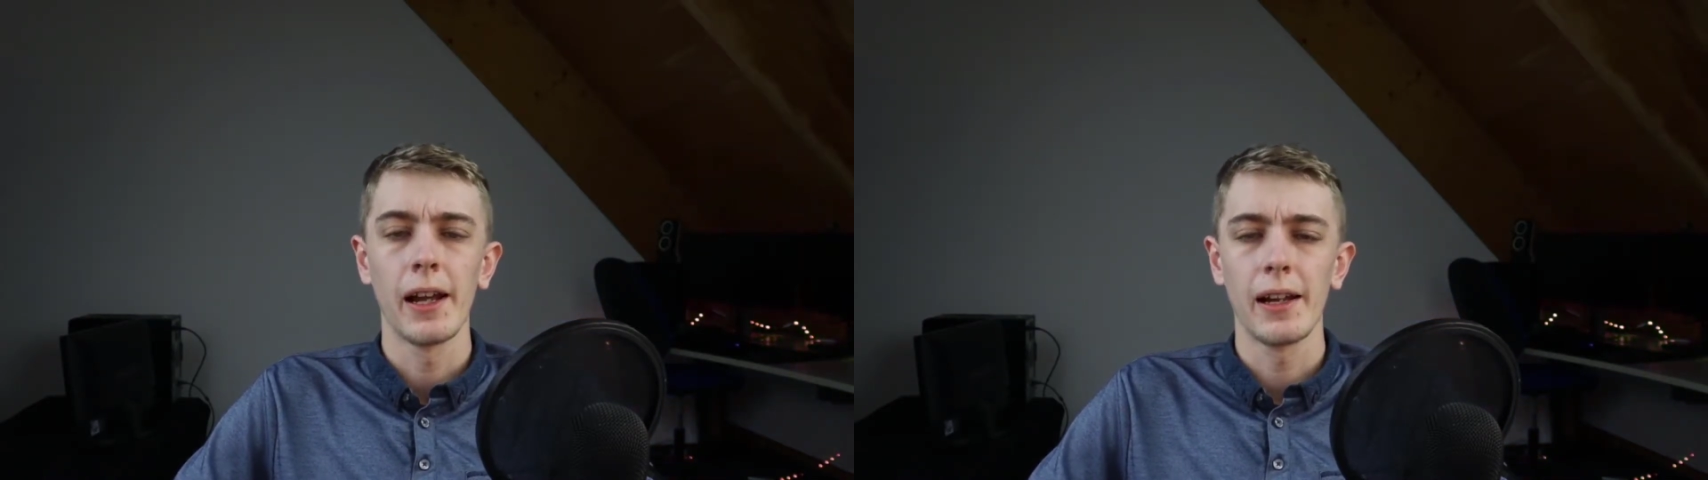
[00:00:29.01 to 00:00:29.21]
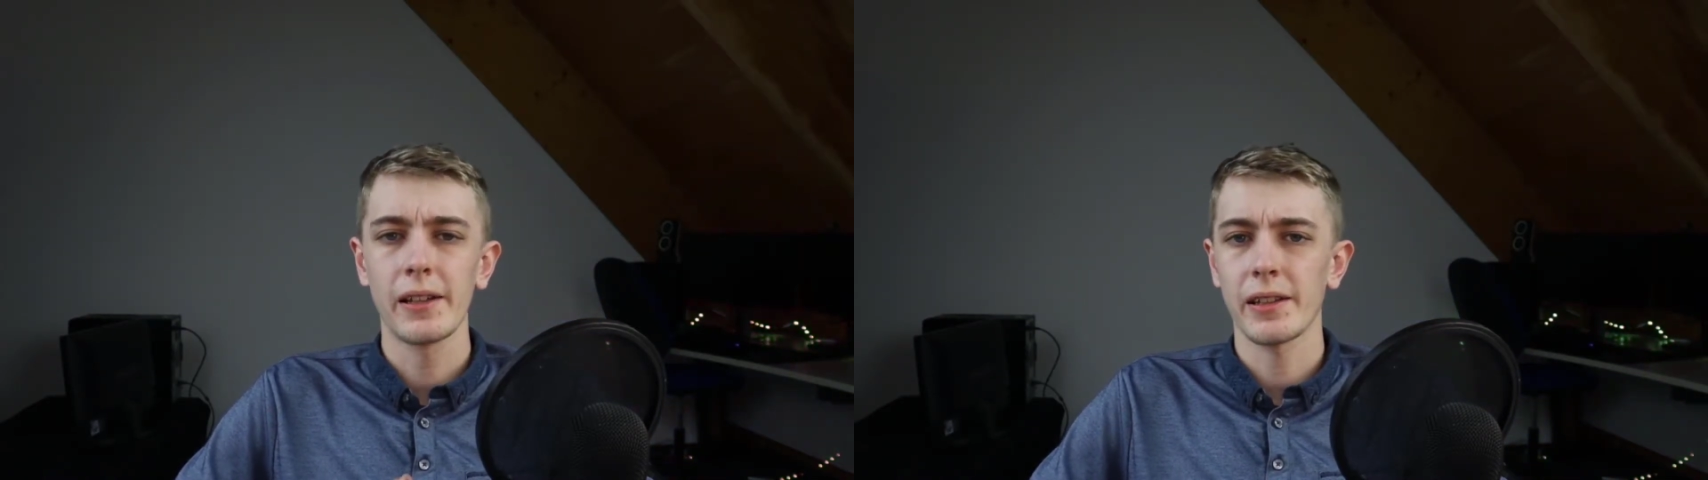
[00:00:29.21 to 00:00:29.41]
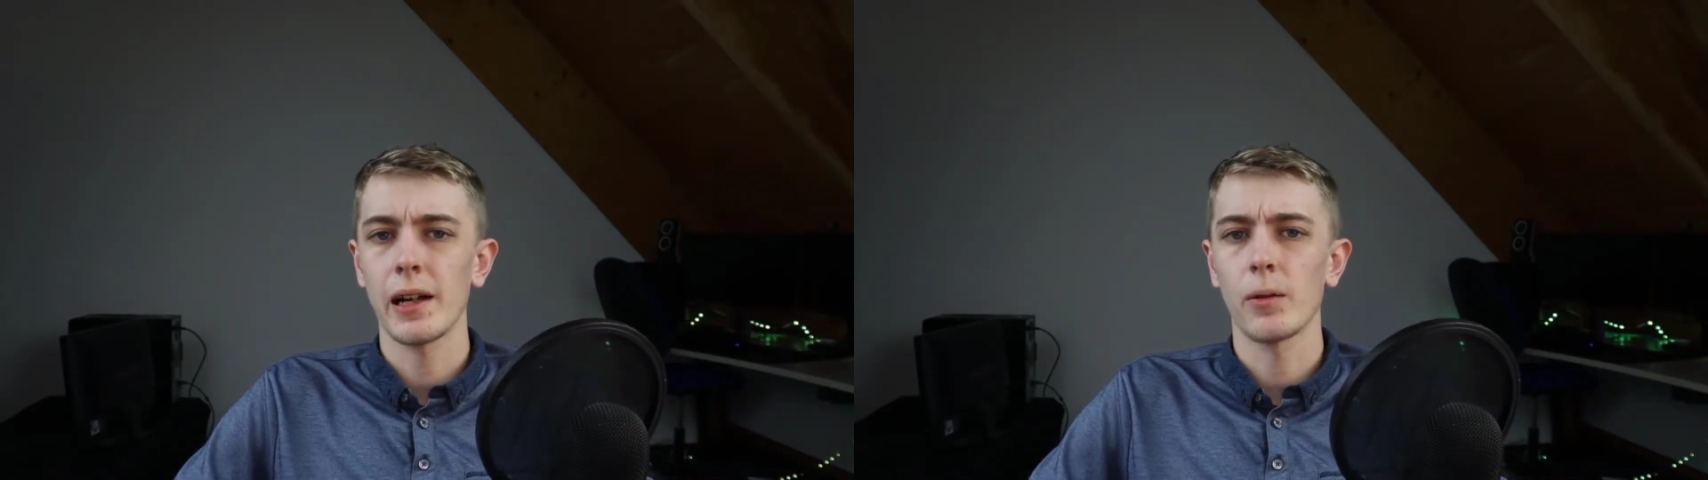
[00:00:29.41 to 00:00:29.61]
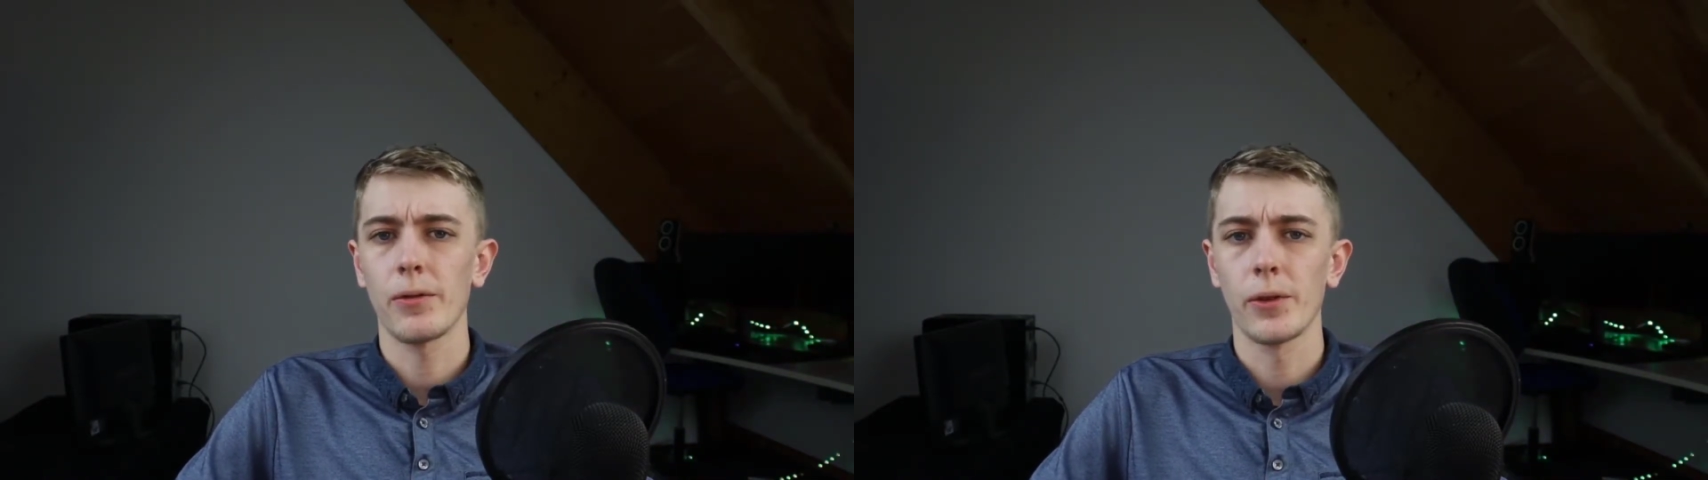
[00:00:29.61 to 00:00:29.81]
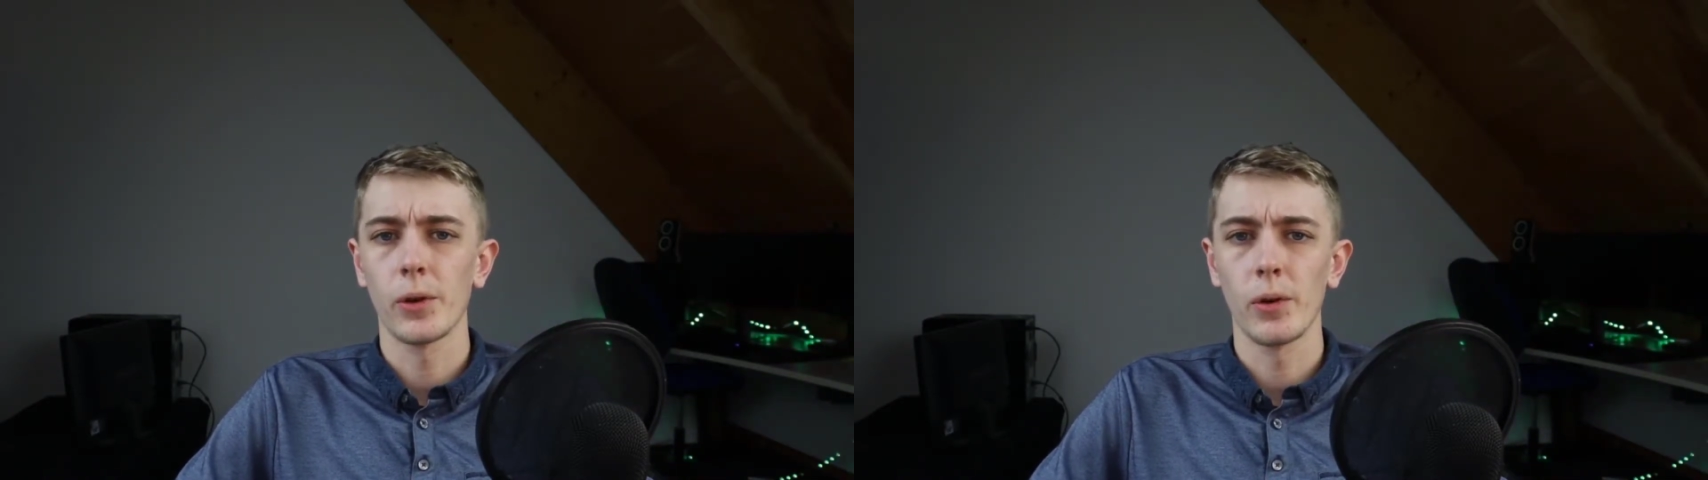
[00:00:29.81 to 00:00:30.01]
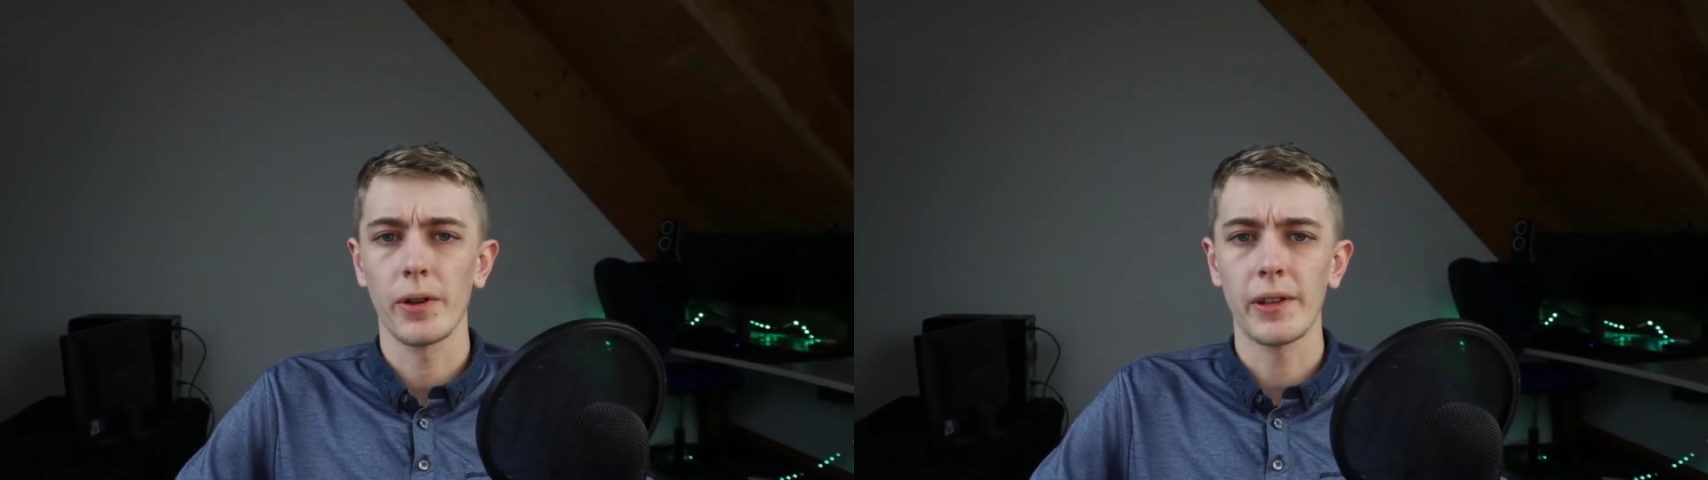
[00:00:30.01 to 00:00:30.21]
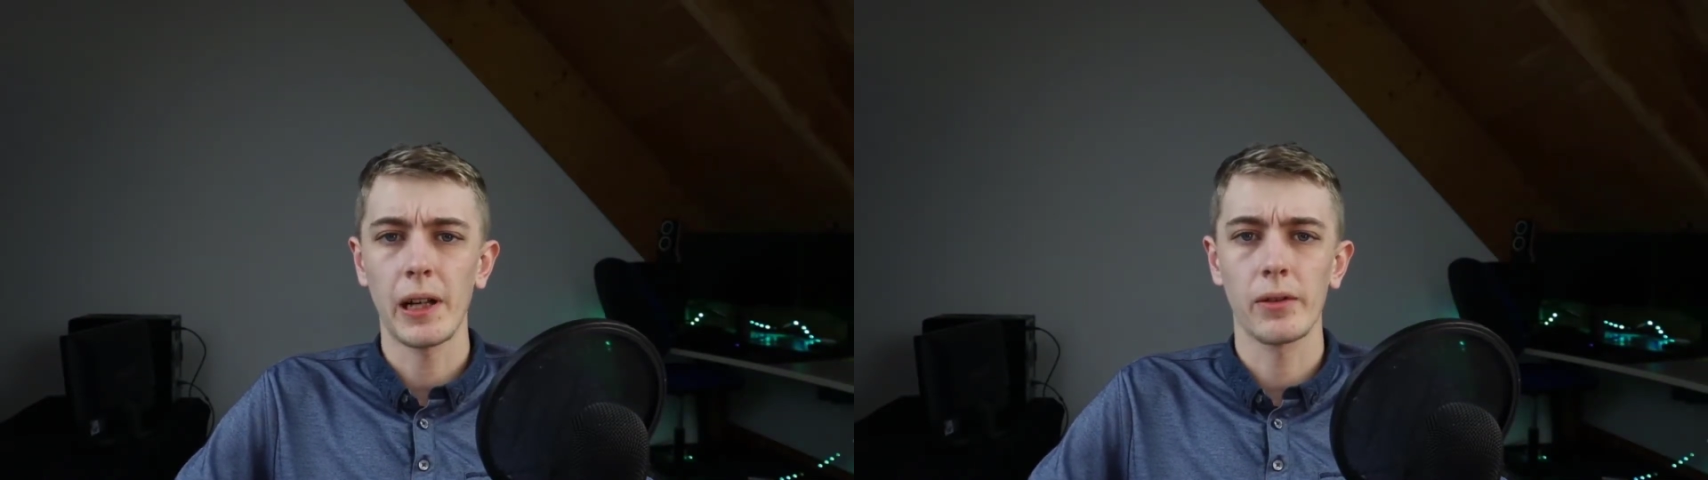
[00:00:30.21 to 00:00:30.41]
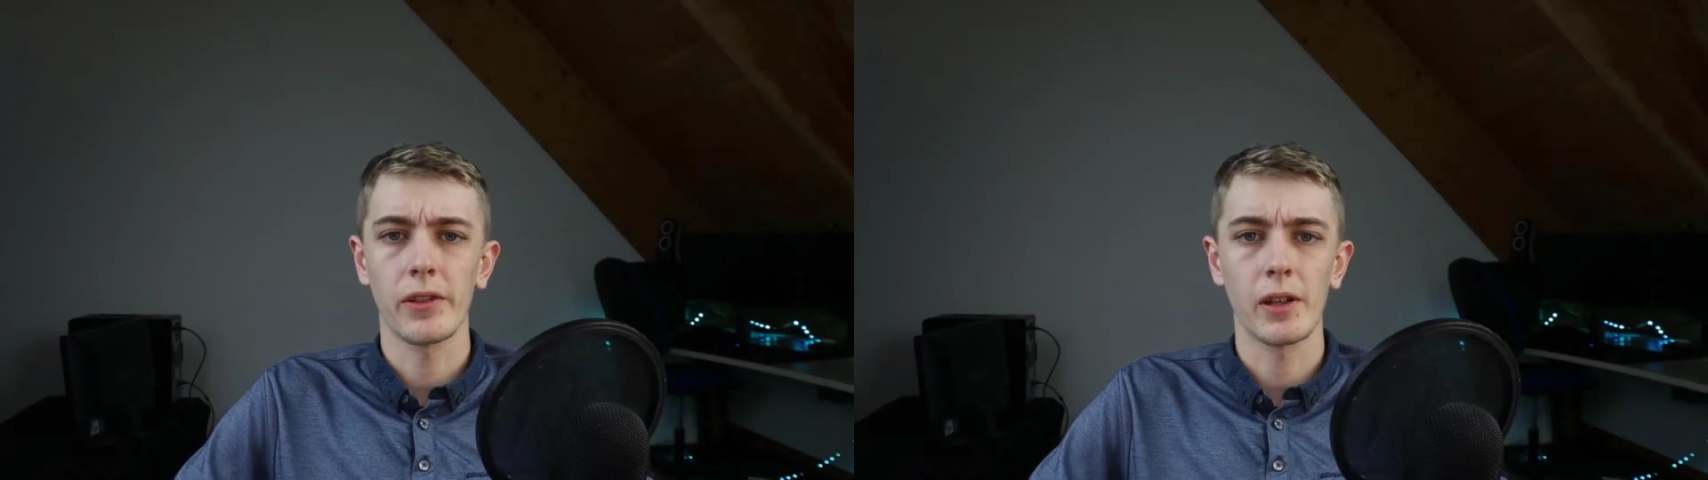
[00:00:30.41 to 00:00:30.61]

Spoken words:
Listen out for sounds